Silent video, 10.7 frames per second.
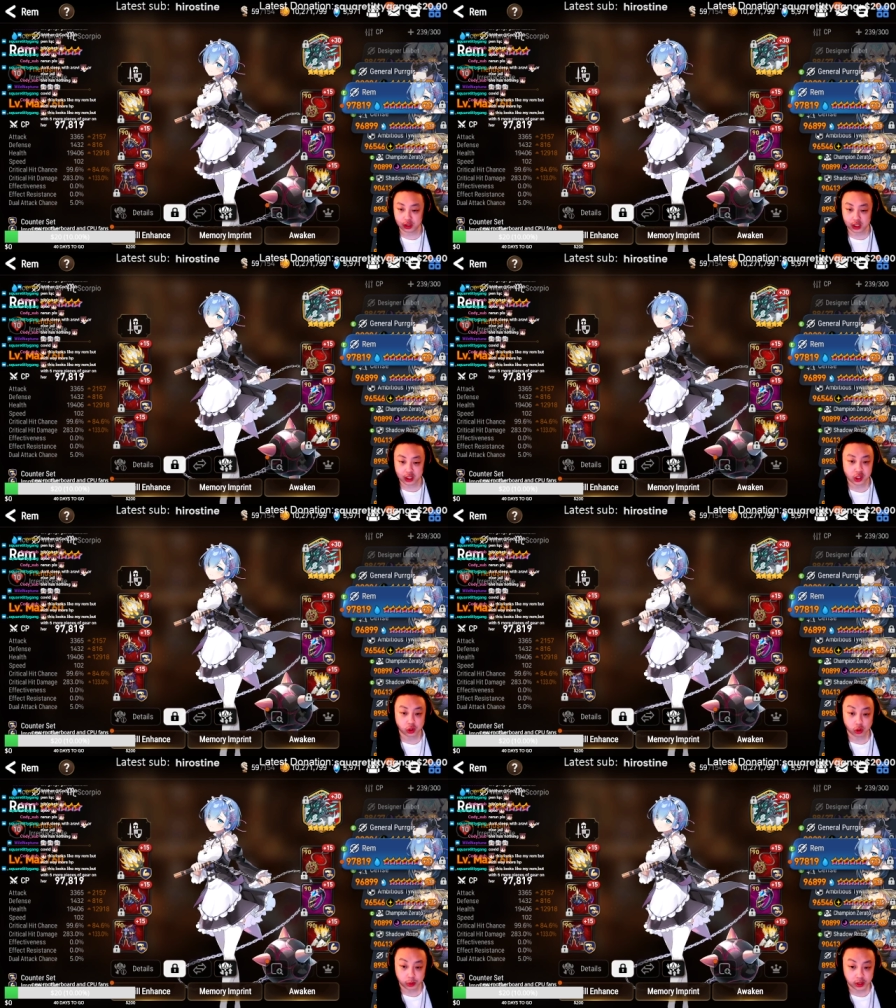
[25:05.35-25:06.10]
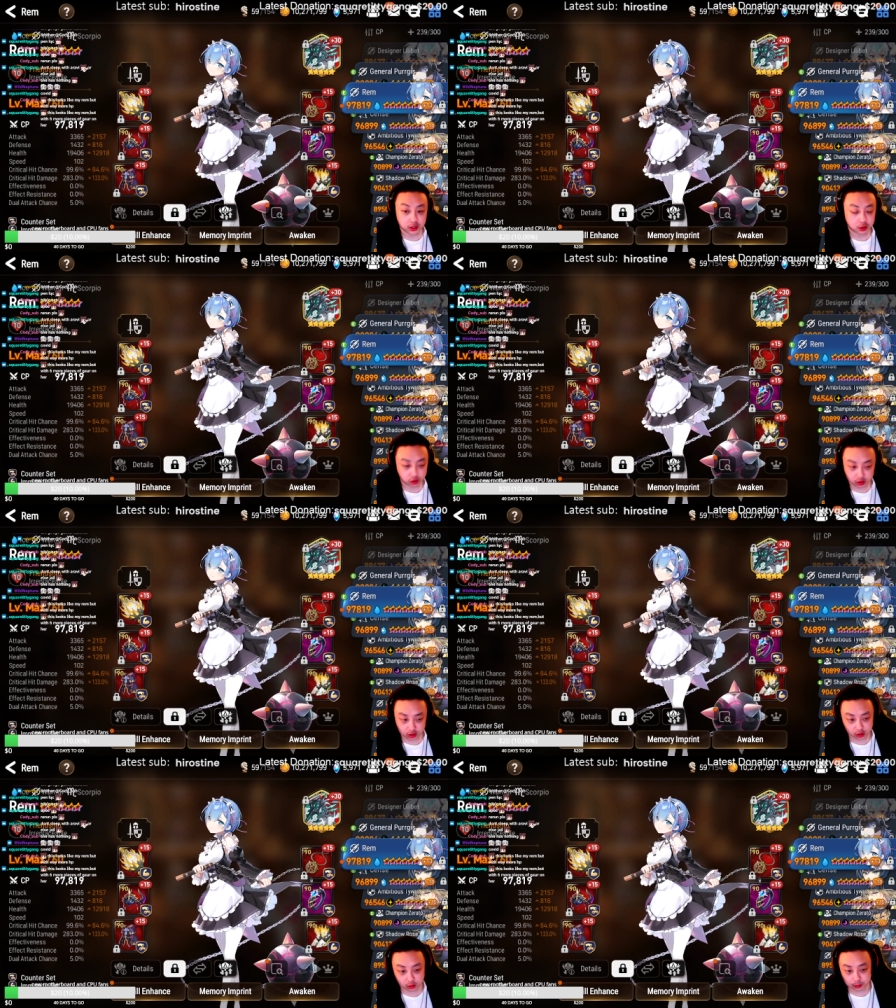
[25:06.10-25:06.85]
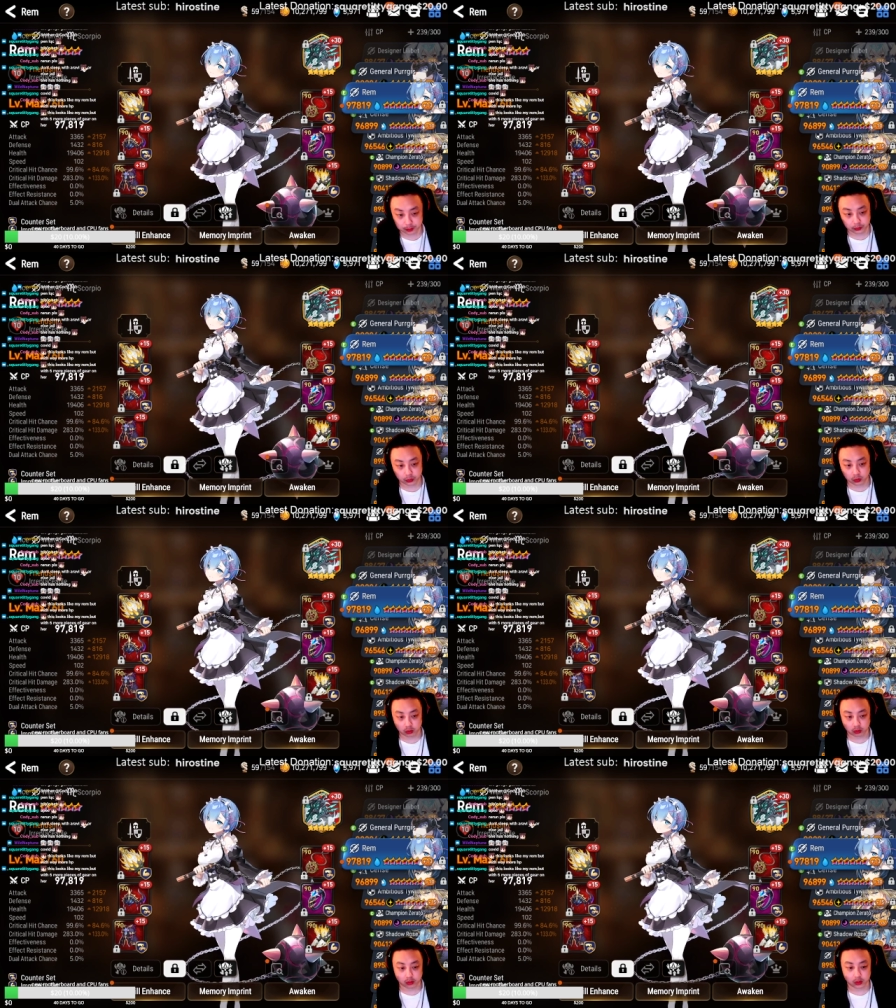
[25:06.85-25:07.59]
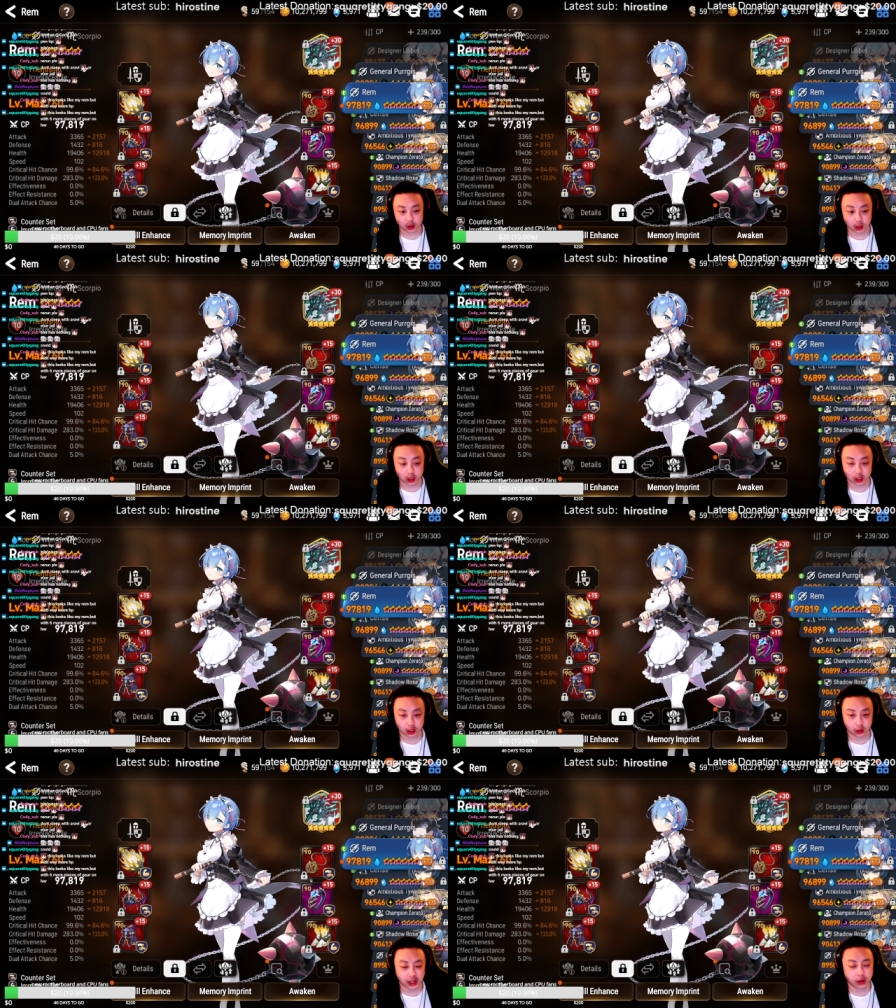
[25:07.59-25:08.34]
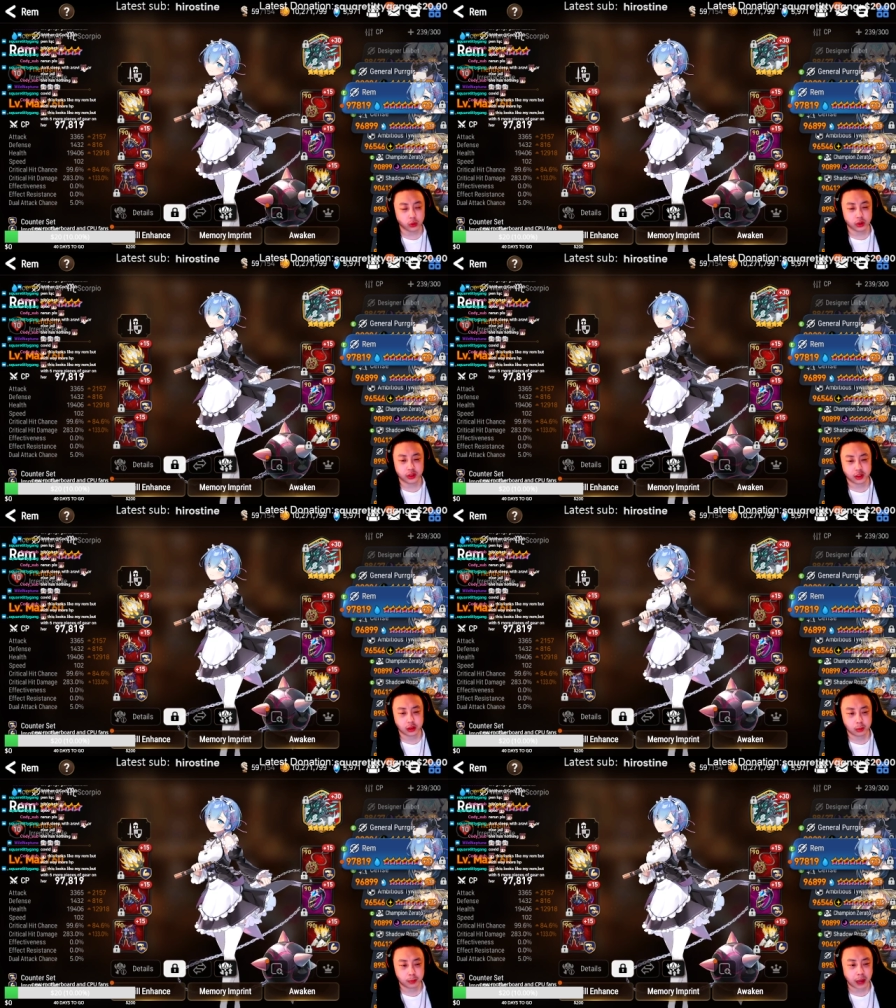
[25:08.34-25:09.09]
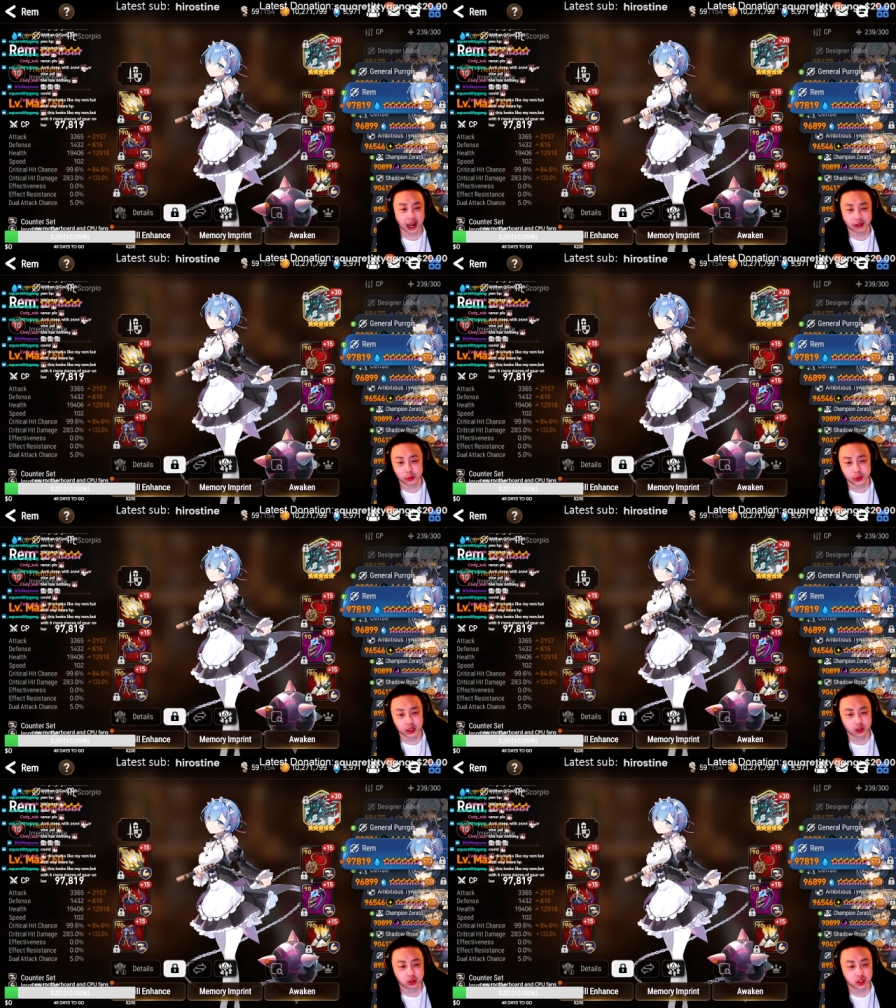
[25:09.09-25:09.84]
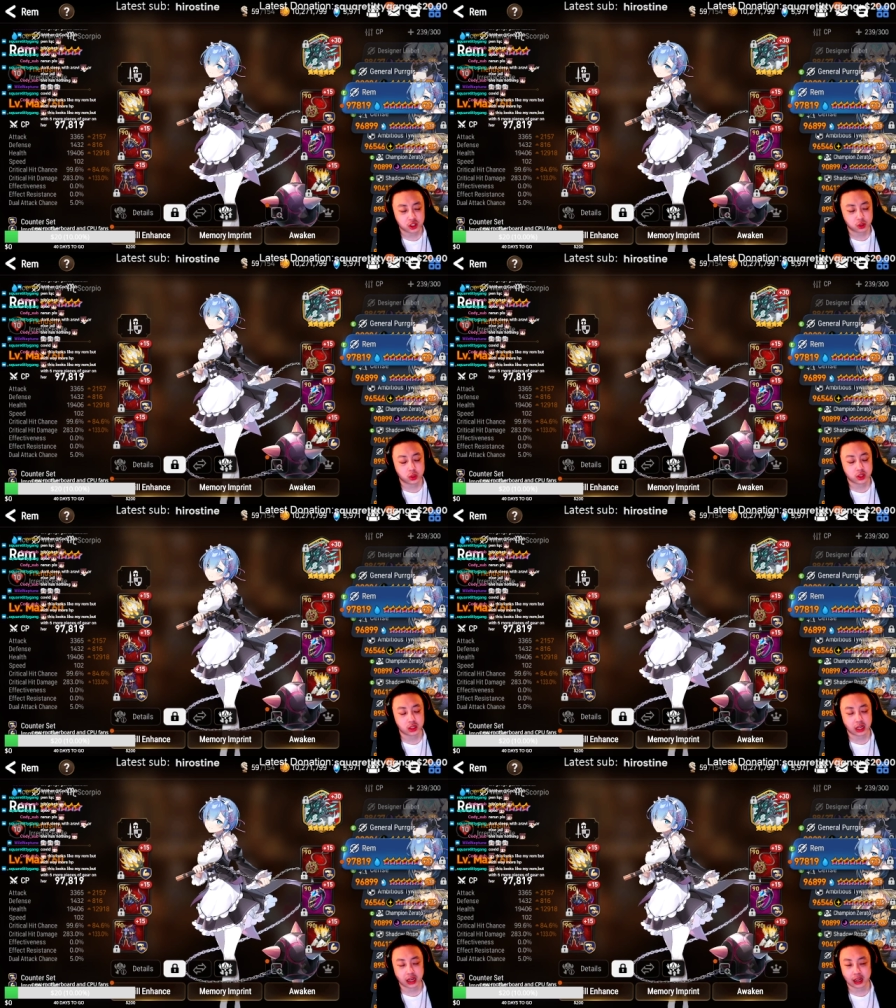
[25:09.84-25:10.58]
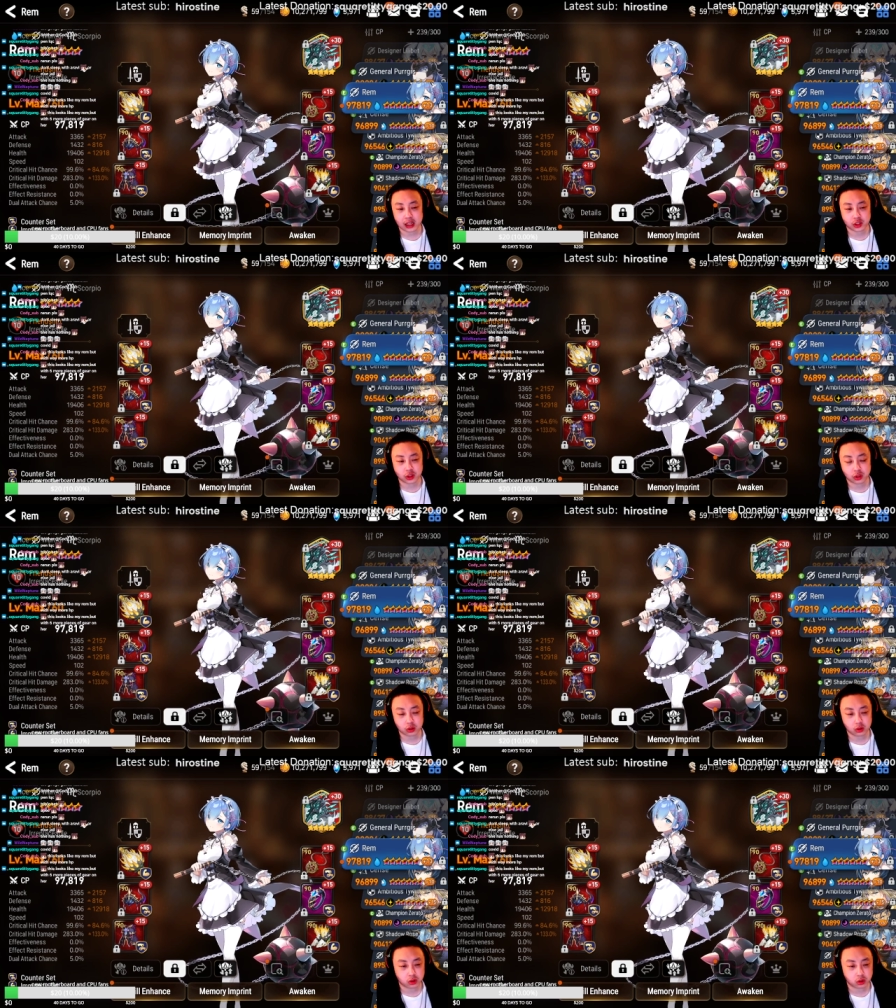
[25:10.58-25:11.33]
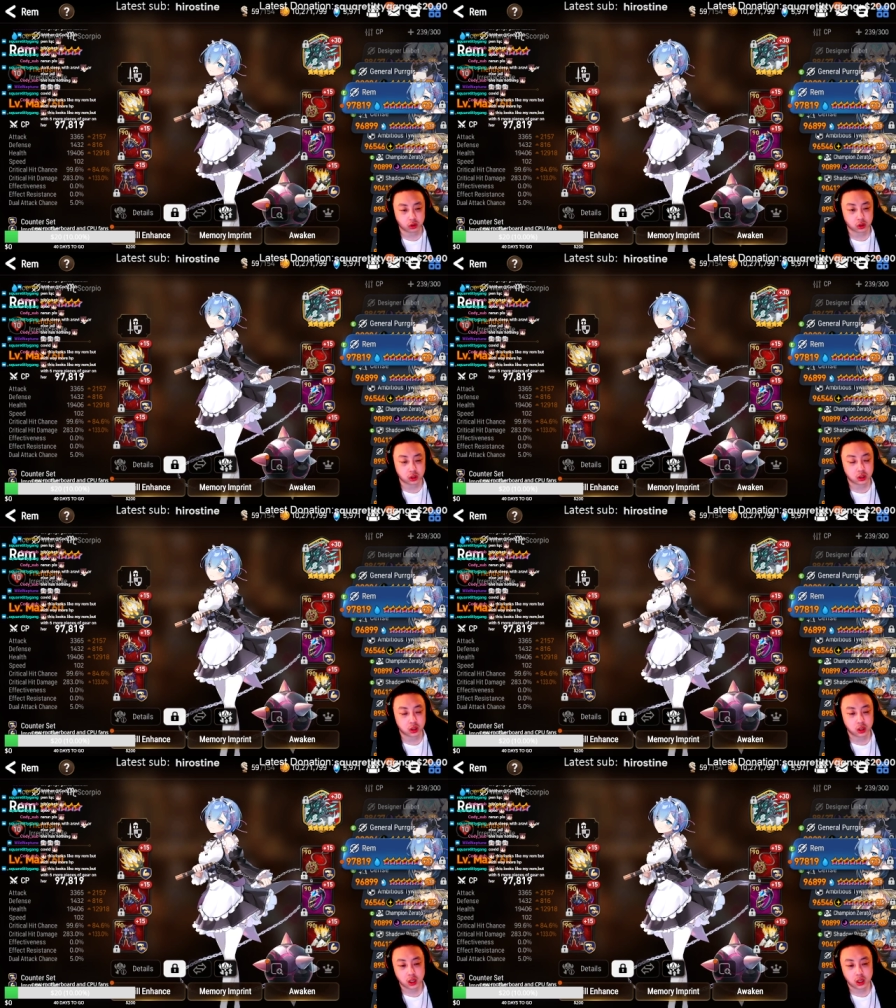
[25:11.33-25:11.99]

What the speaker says: You get soloed by this unit. So now with Pavel being a unit, she wasn't as good.